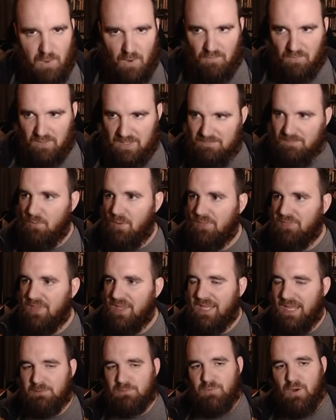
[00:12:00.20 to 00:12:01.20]
Marvel, even though I
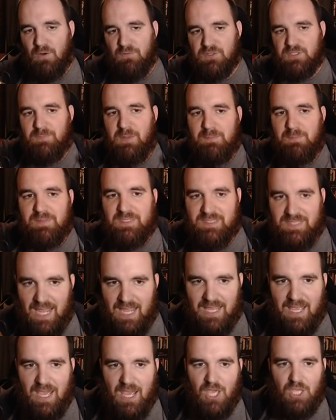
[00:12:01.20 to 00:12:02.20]
think Captain Marvel is a big
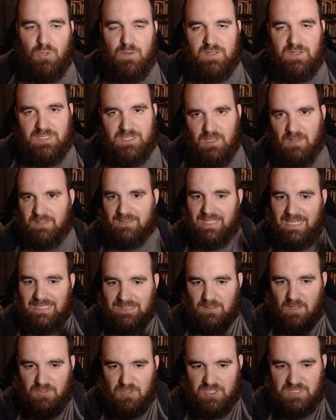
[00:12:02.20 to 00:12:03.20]
mistake, you can still at
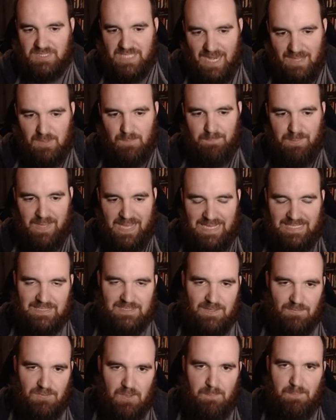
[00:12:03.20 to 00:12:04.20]
least understand the
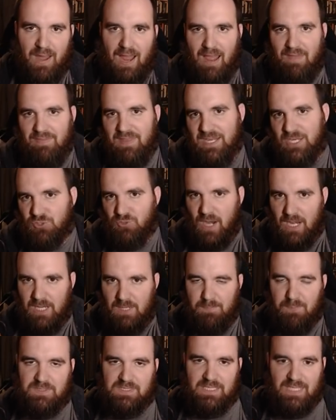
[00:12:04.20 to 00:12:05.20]
pieces of the pie that he's trying
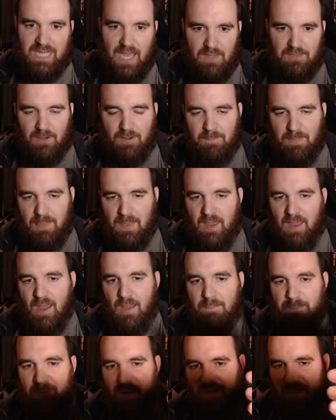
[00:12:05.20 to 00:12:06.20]
to put together.
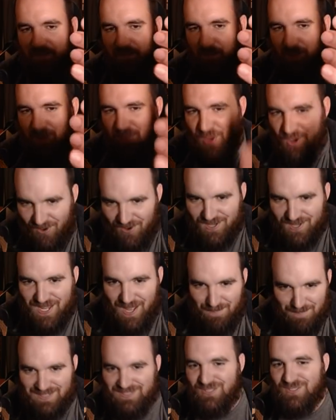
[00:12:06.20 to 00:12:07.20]
But with her
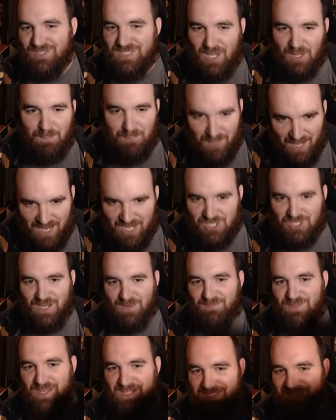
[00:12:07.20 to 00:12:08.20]
coming to Celebration,
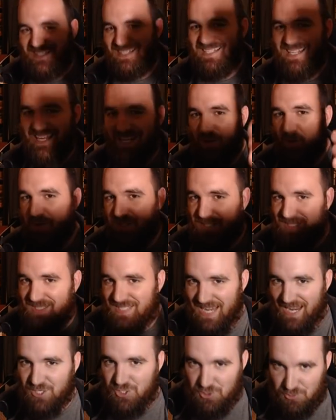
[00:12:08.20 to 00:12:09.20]
if this is indeed going to
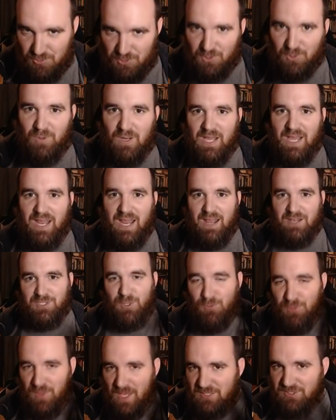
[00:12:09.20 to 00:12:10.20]
stand true,
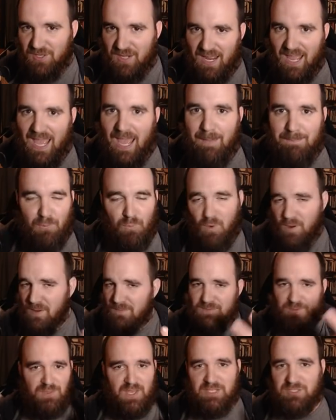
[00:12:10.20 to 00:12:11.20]
two things are going to happen. One
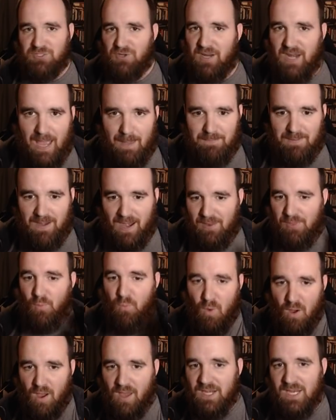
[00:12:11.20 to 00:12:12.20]
of two things are going to happen. Either
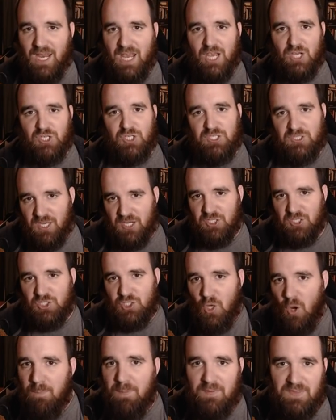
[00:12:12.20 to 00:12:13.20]
one, she's going to
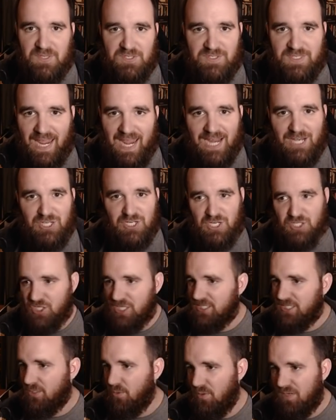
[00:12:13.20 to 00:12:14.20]
show up on the stage and
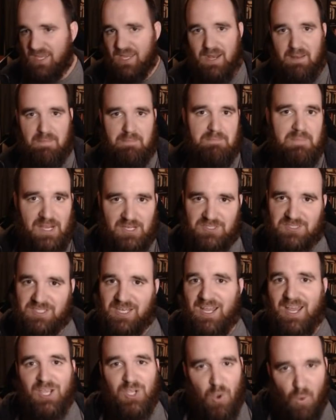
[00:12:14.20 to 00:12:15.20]
she's going to get a mixed
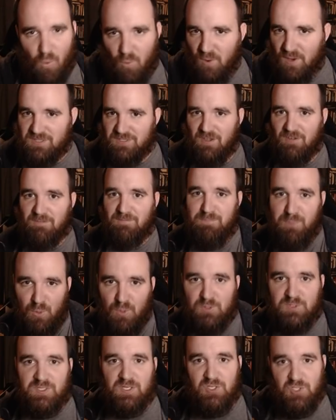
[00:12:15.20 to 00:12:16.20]
chorus of
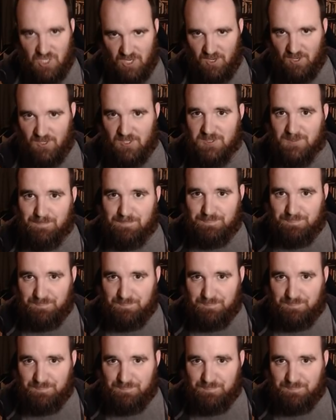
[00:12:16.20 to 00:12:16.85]
boos and cheers.